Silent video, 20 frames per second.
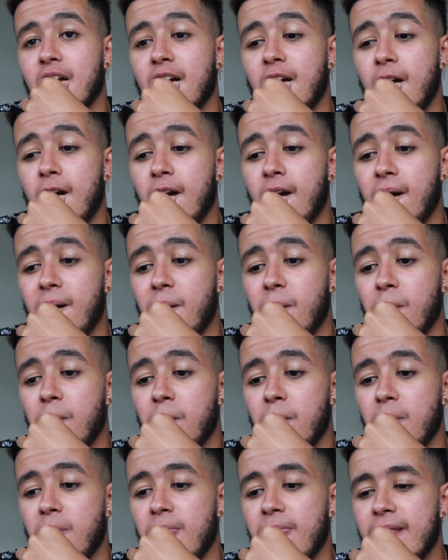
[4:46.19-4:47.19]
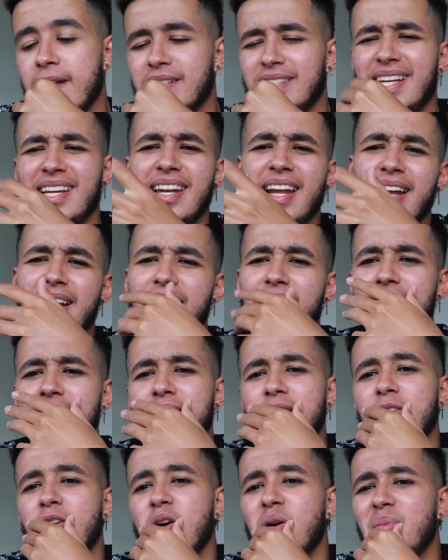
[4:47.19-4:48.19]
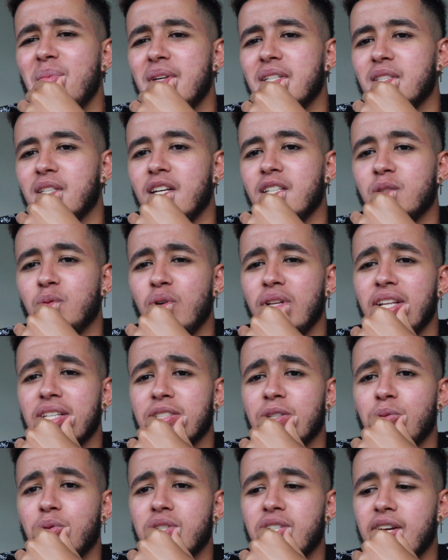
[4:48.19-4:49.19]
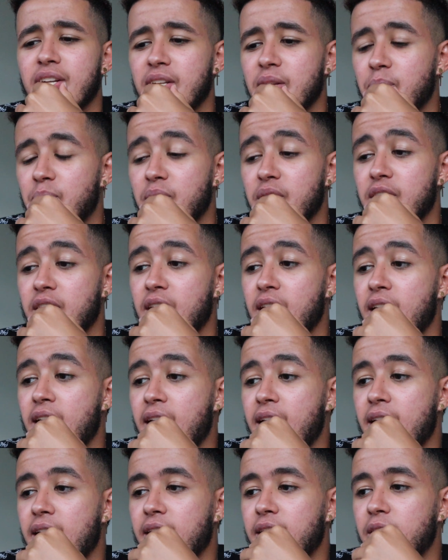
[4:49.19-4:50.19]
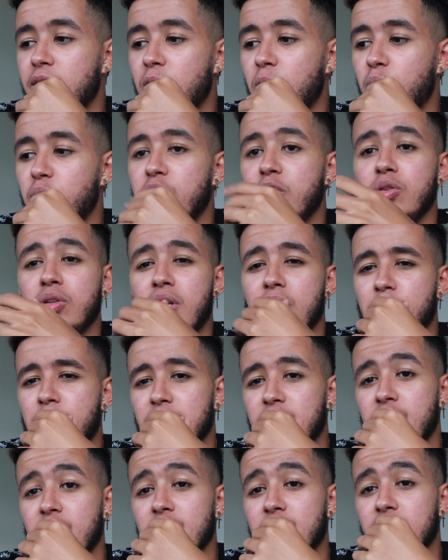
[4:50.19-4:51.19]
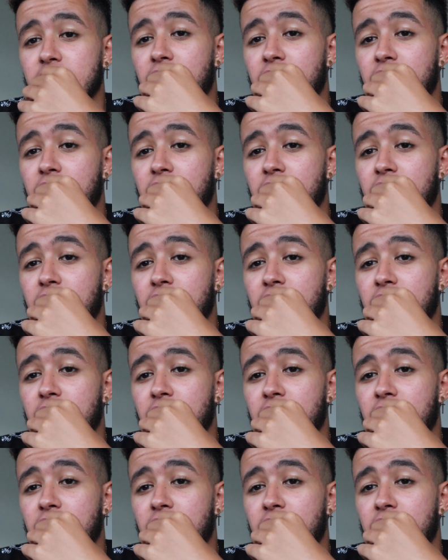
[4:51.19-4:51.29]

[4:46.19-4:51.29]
Um, so I didn't get to know him as, as well as I wish I did, but you know we do keep in touch.